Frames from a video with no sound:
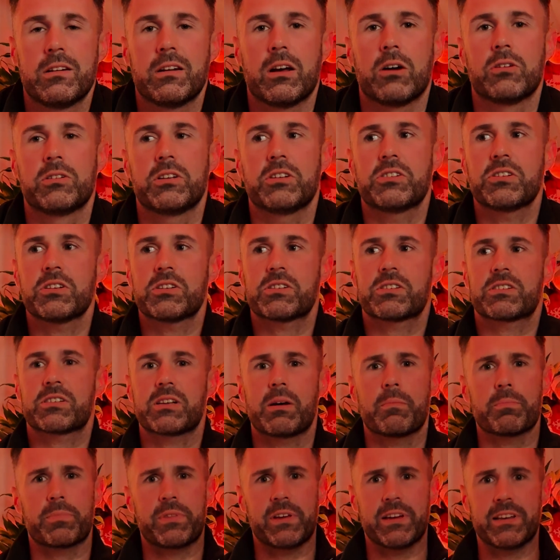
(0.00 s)
Now, this is
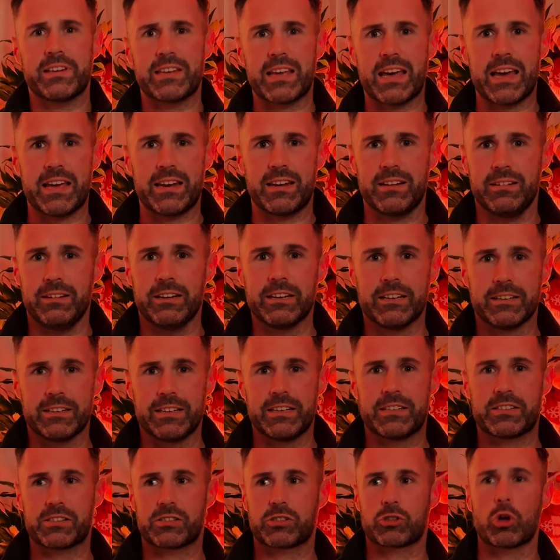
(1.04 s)
something that
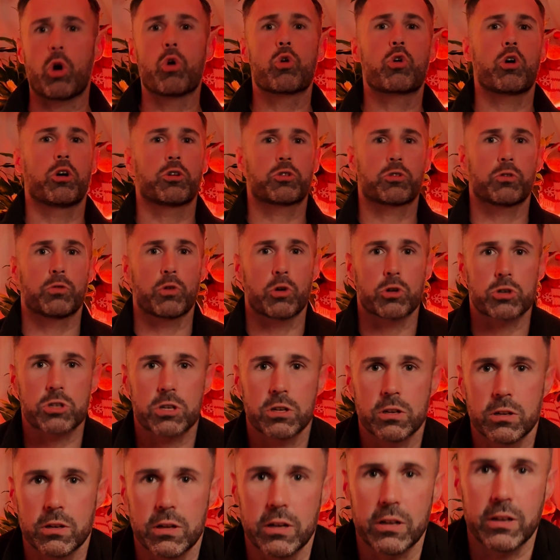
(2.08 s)
is so
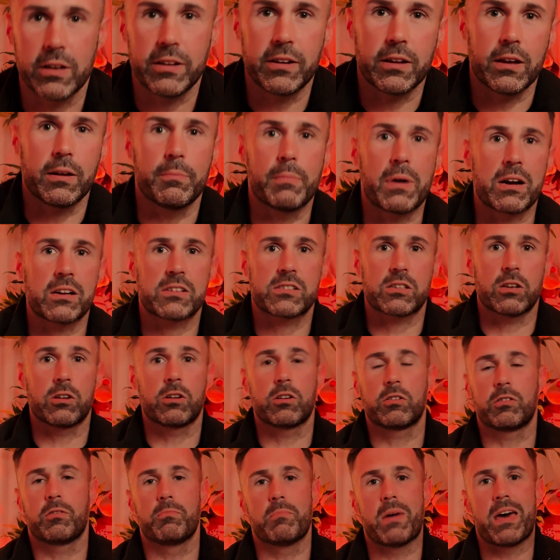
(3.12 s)
controversial amongst a
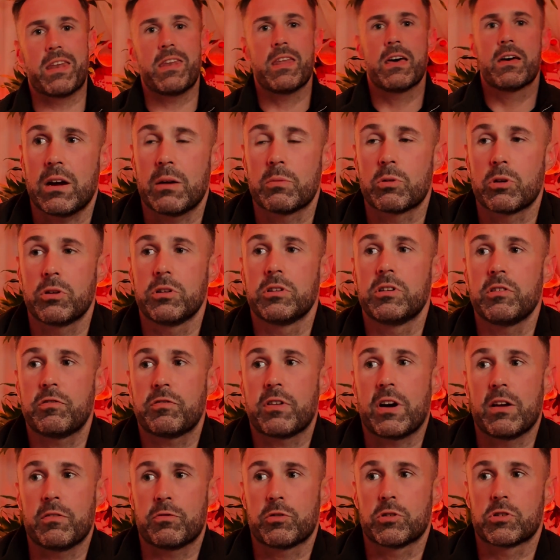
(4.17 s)
lot of men. I'm going to
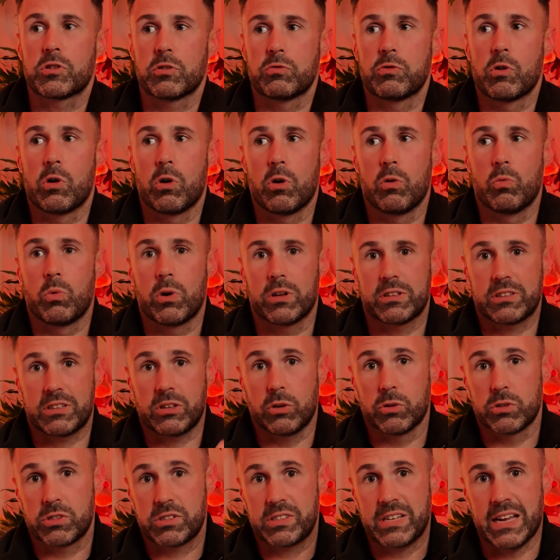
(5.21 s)
define first of all what
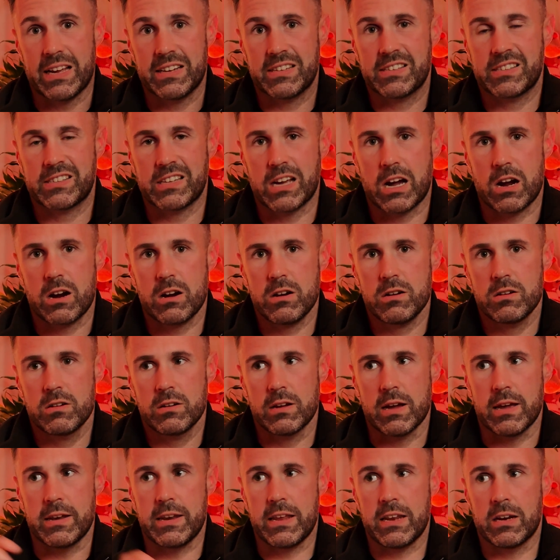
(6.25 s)
those tests are,
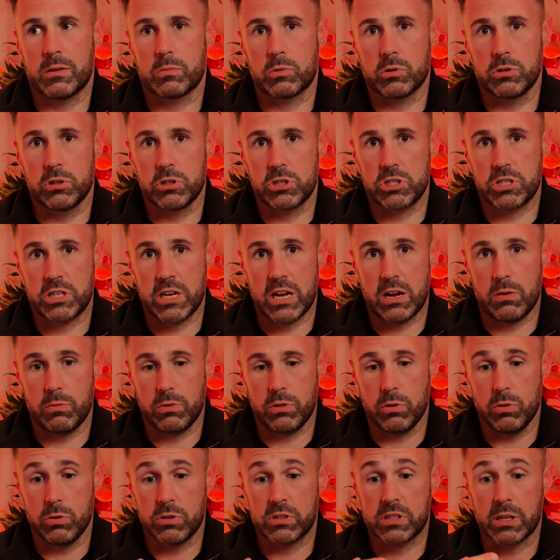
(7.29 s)
and then I'm going to share with
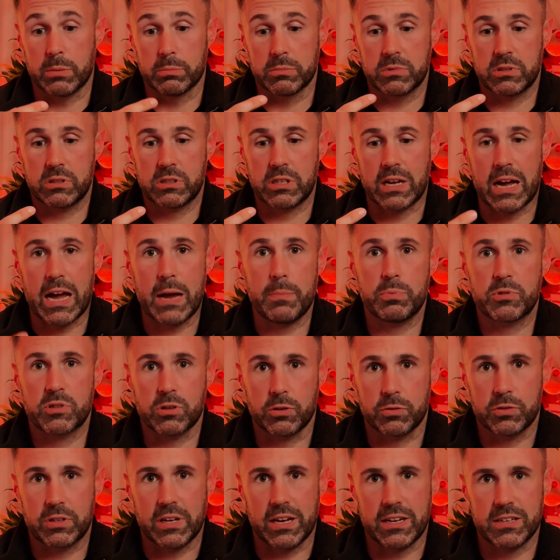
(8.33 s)
you some types
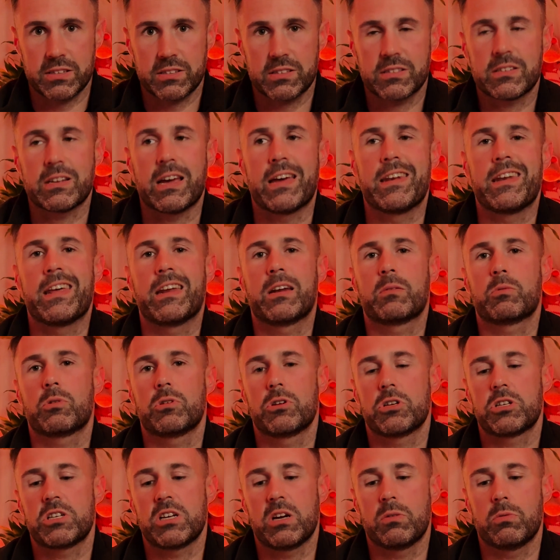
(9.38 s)
of tests, and then I'm going
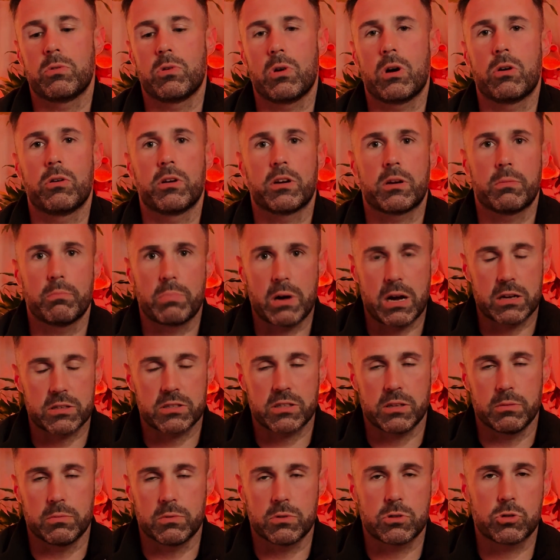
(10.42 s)
to share with you how you can pass
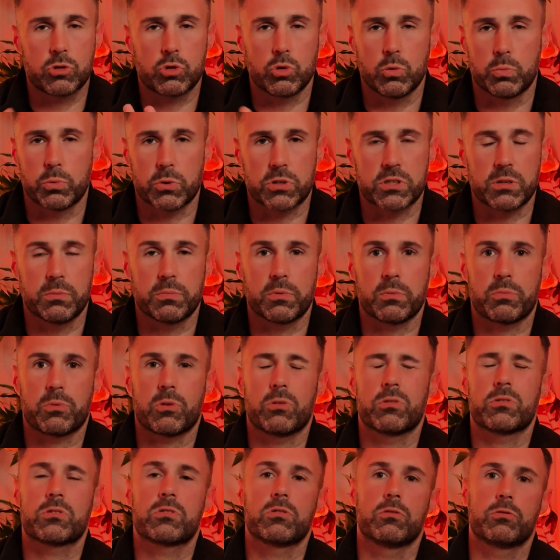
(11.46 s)
them. It's super simple,
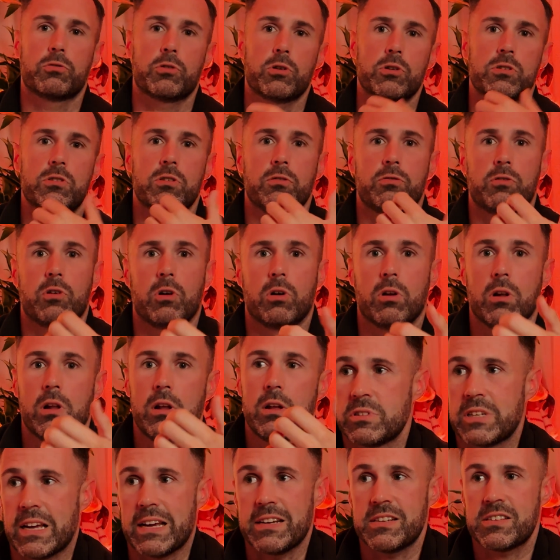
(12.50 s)
bro. So first of all,
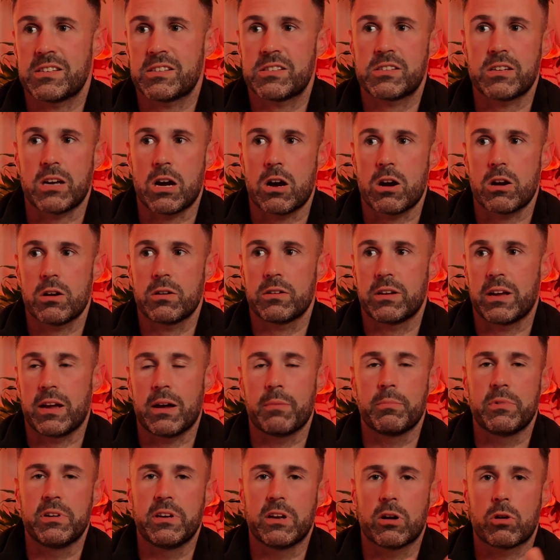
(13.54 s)
tests are,
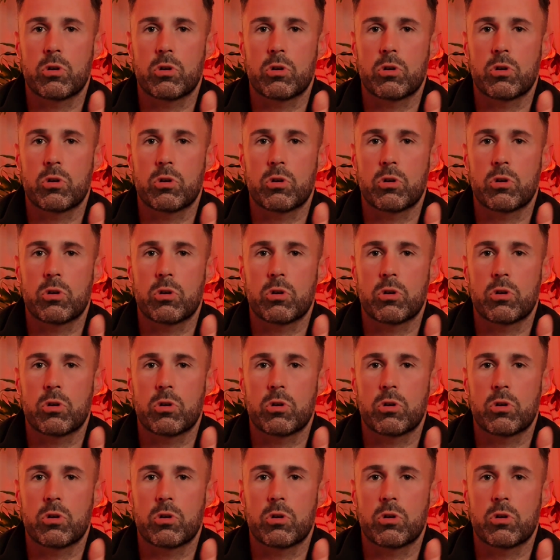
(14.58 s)
they're